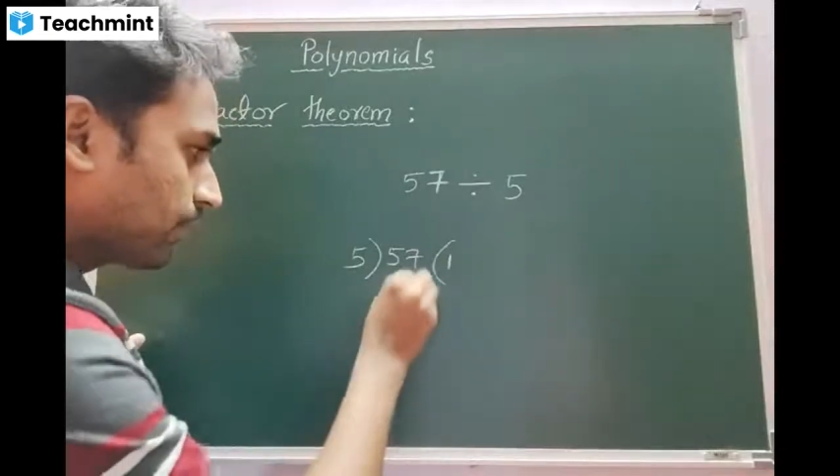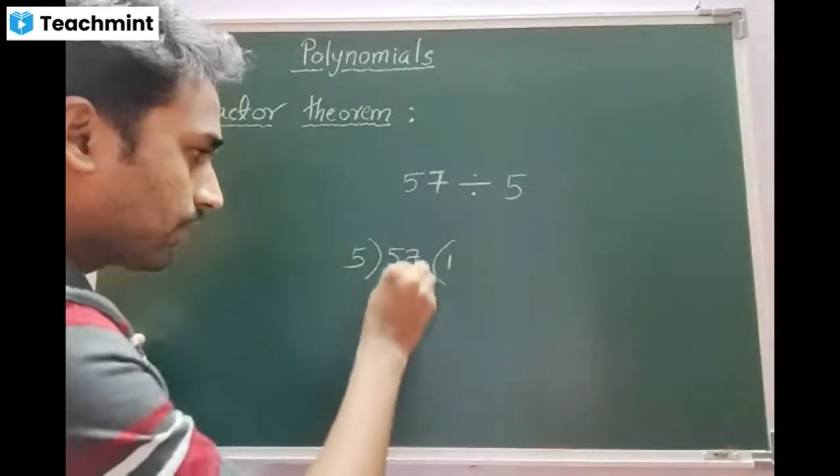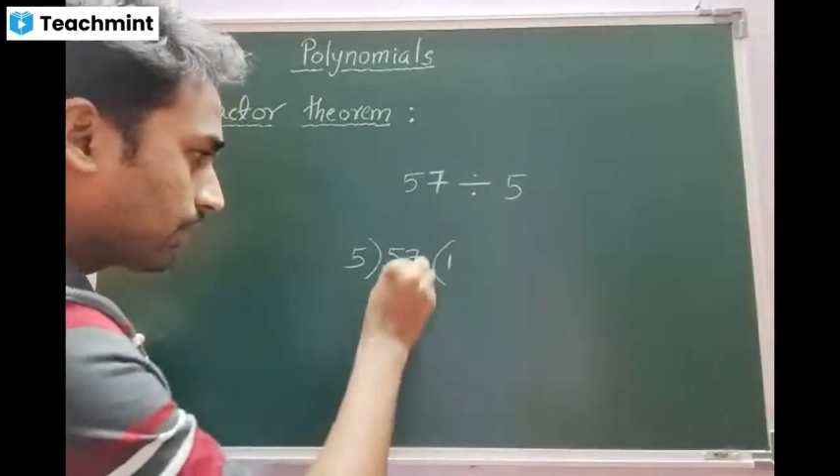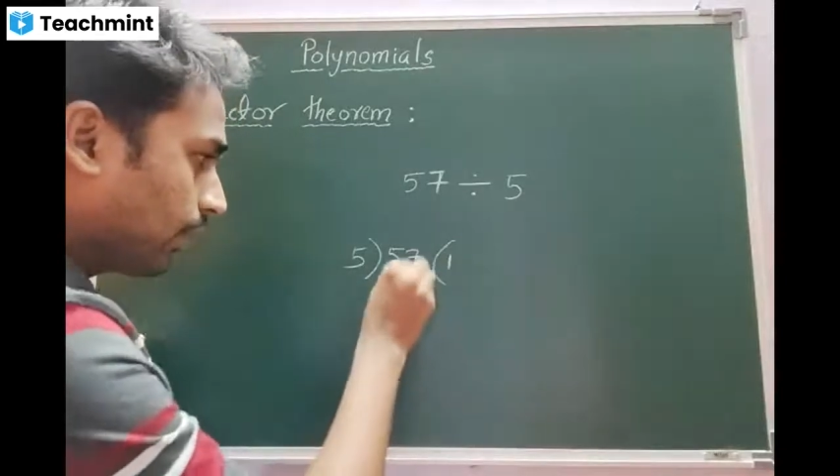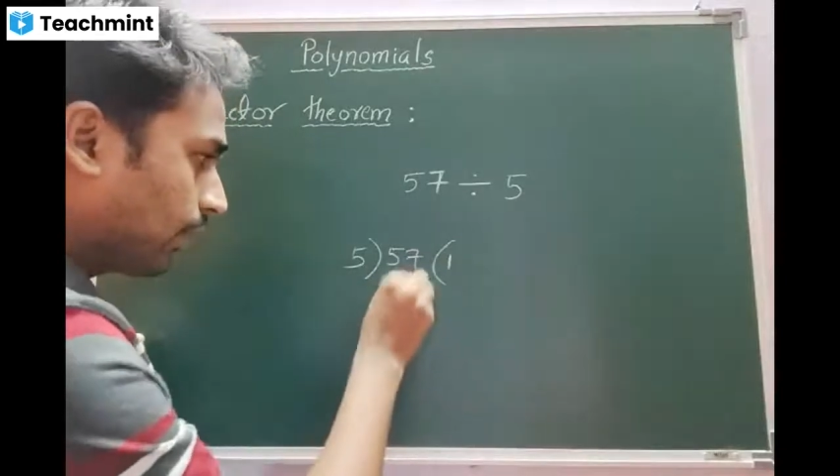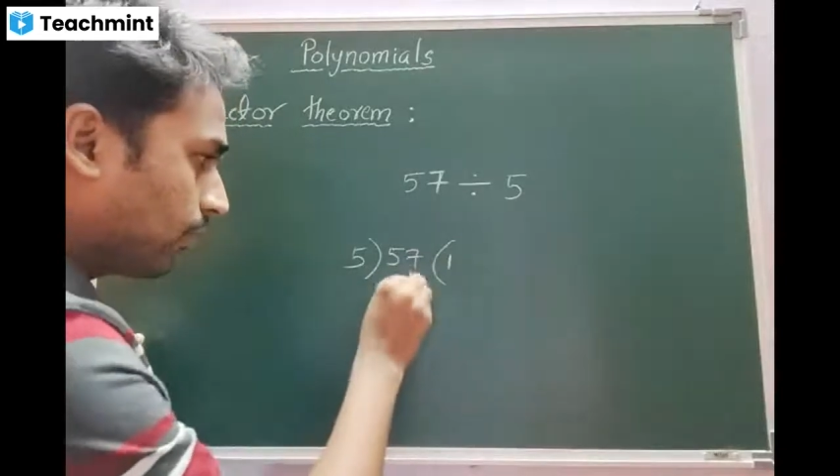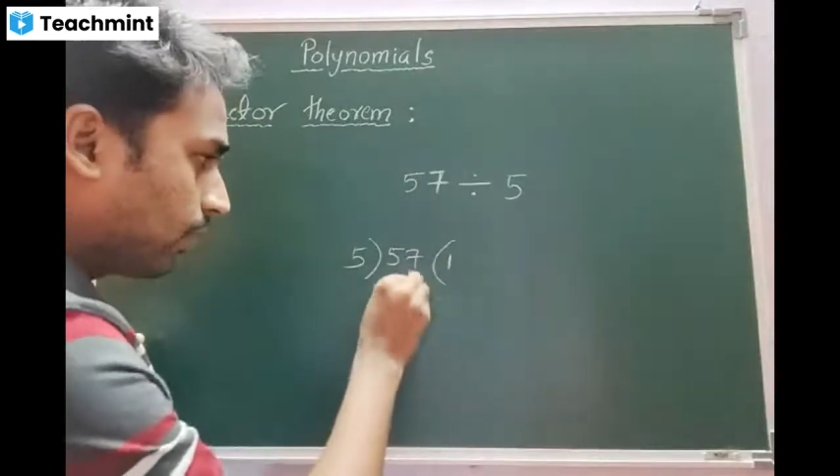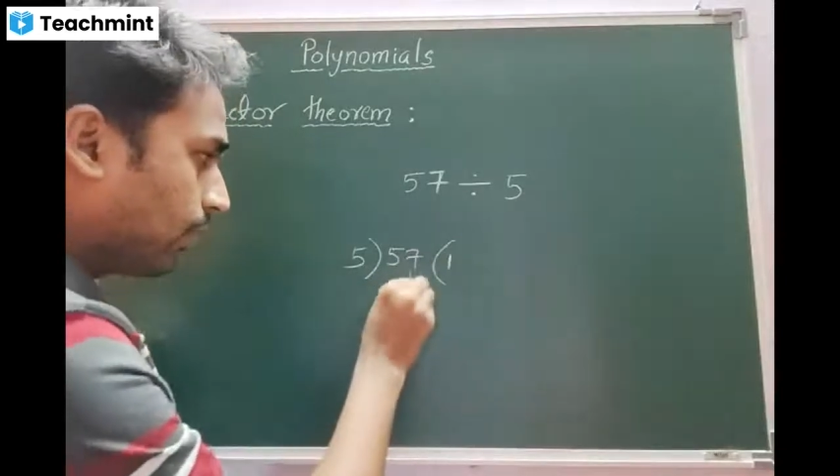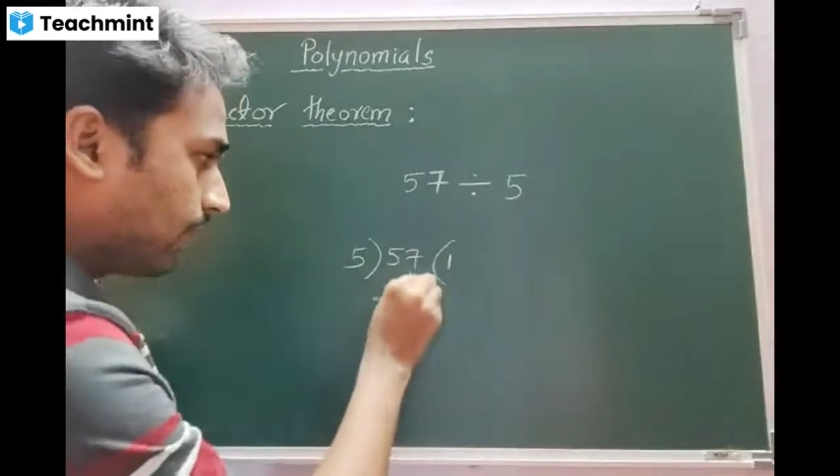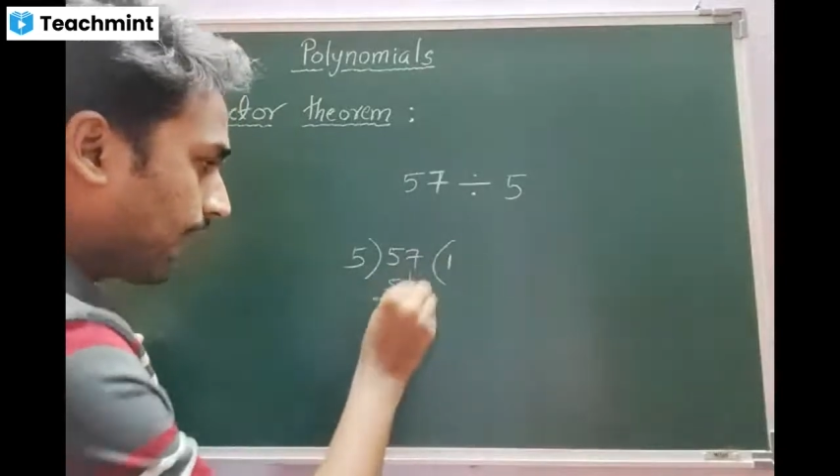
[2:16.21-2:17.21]
7
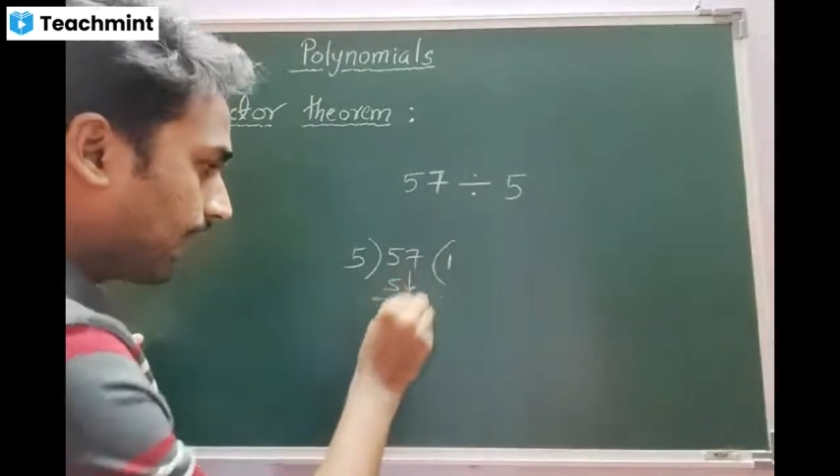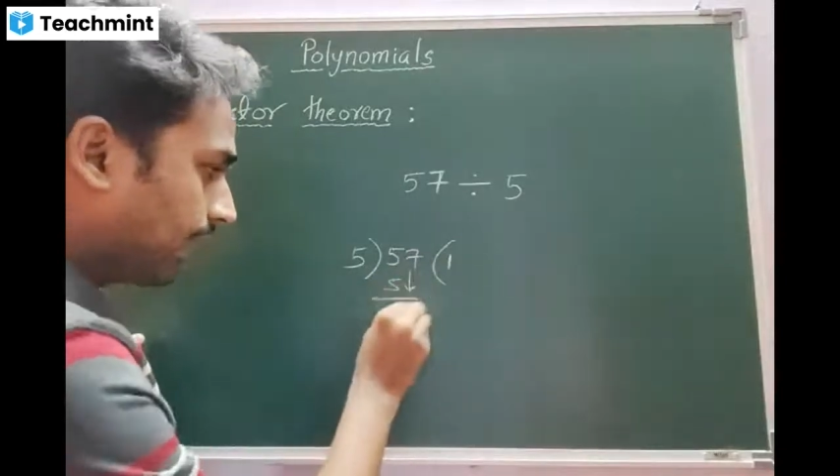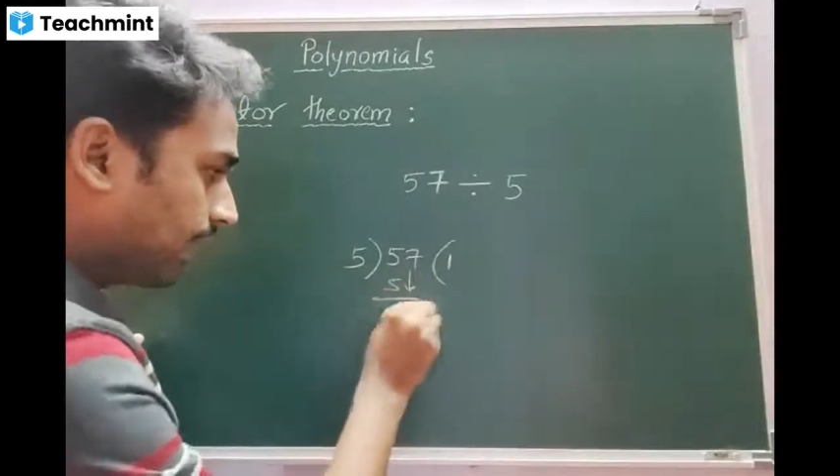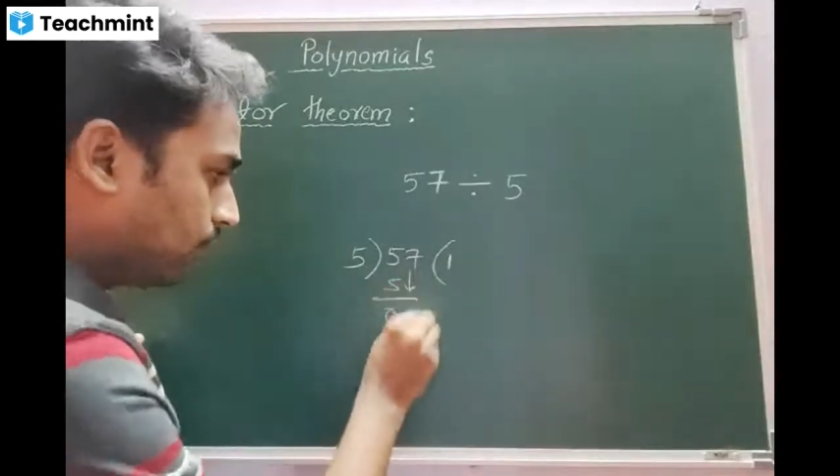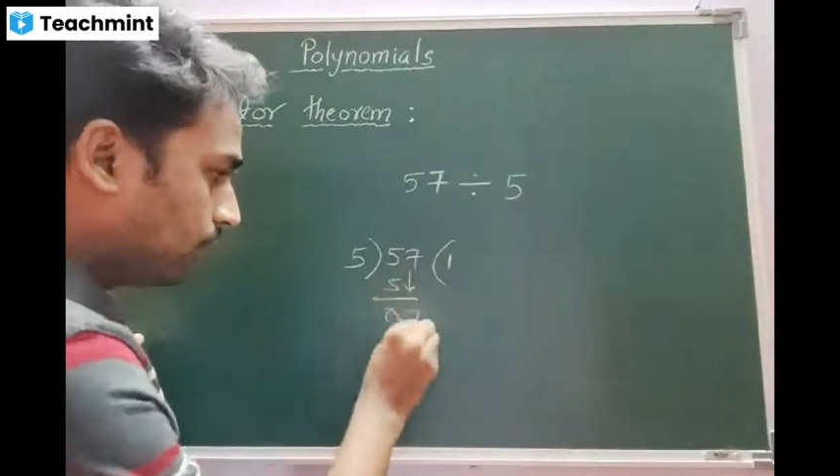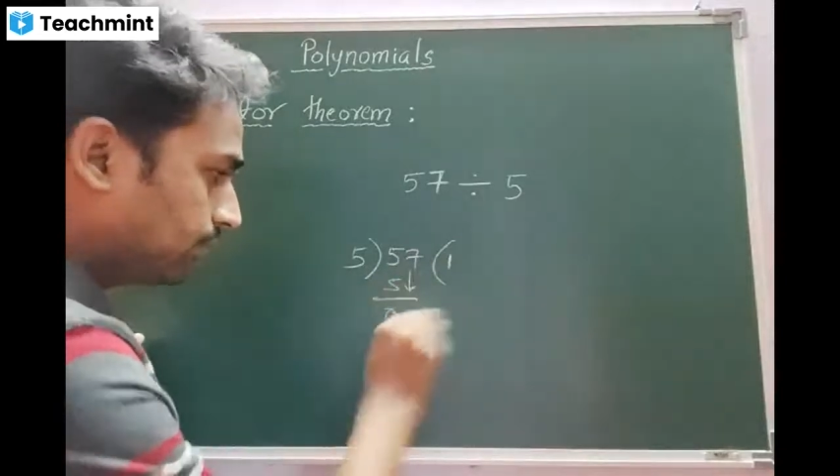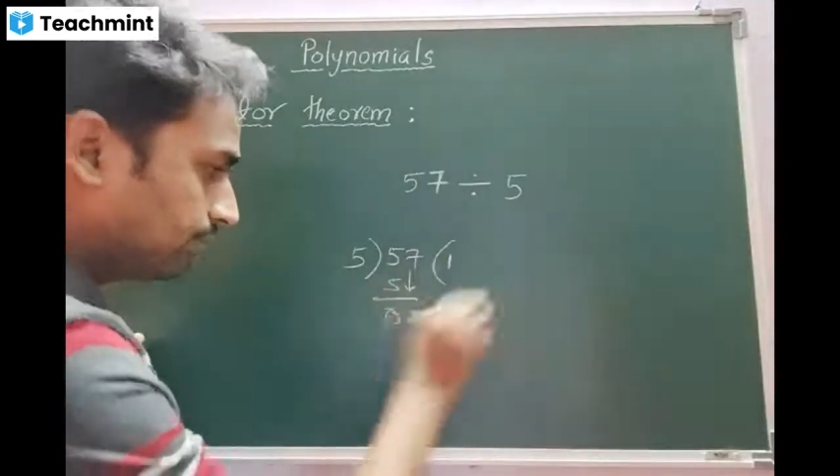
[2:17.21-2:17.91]
will be carried down.